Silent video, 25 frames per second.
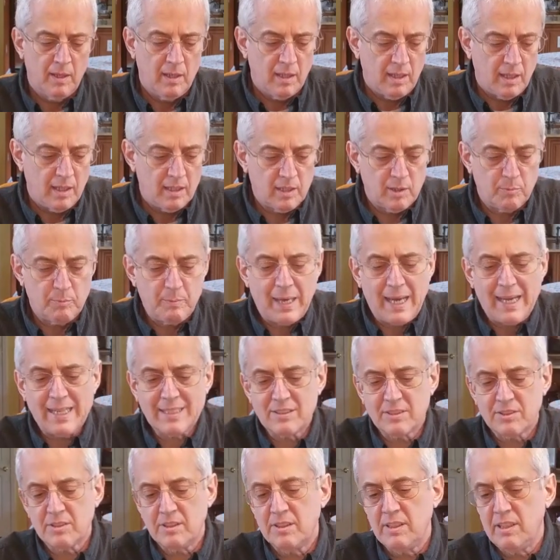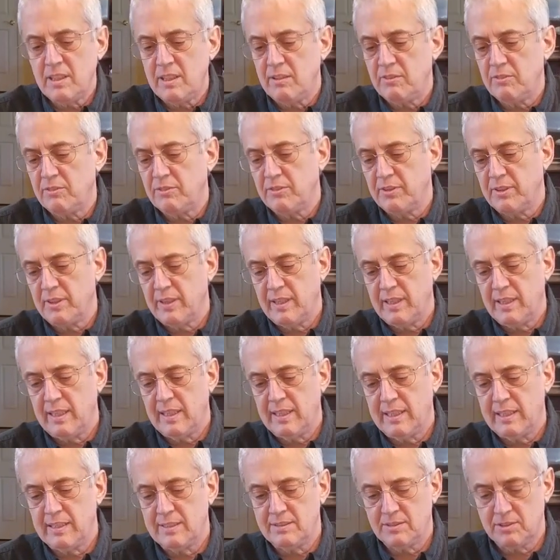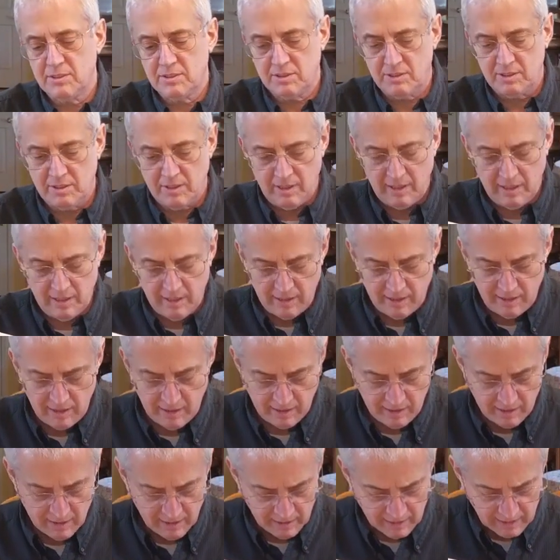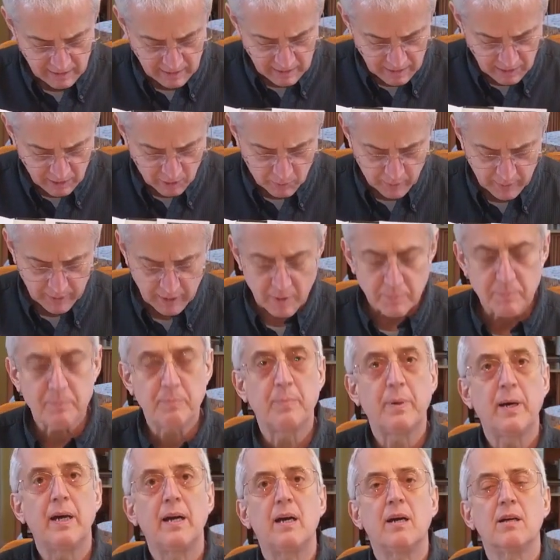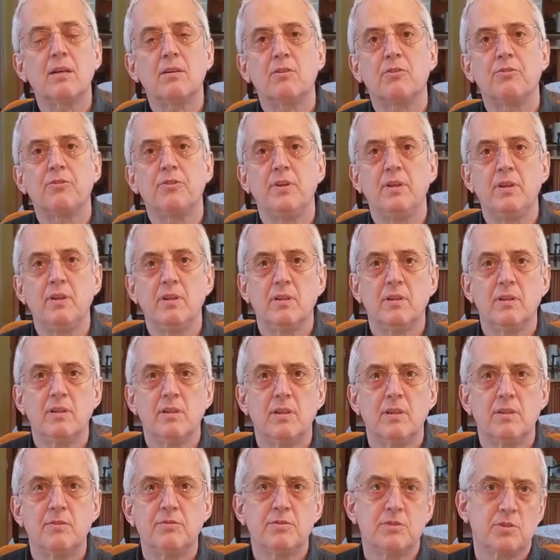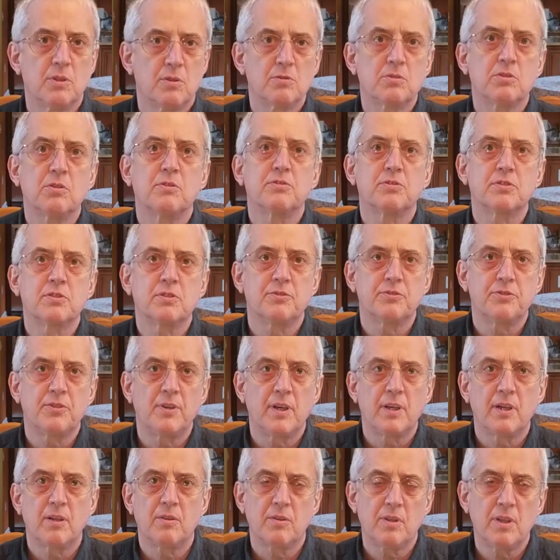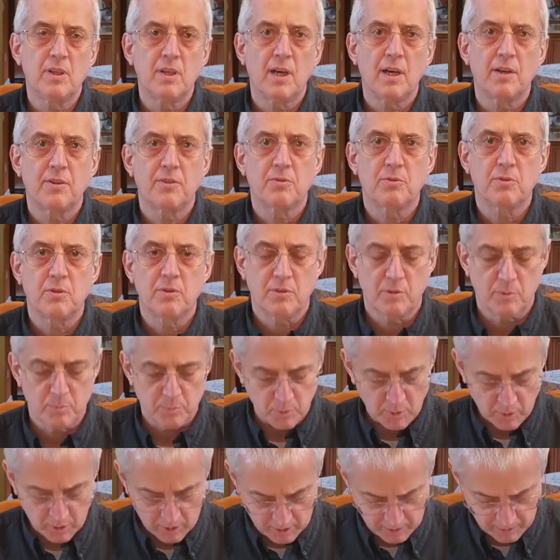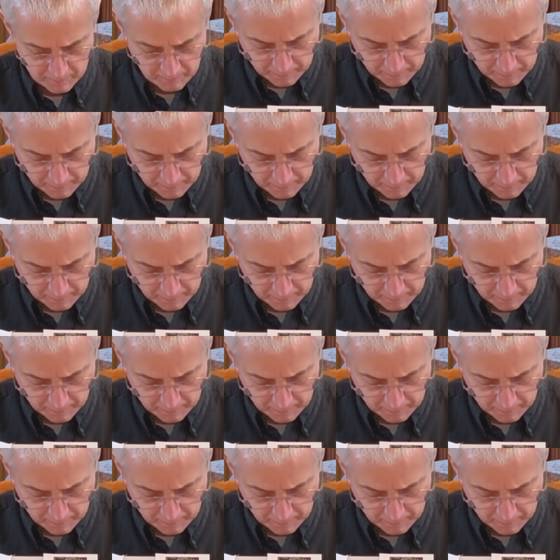And the back sleeve has a quick biography of Joseph Stefano, the author of the book.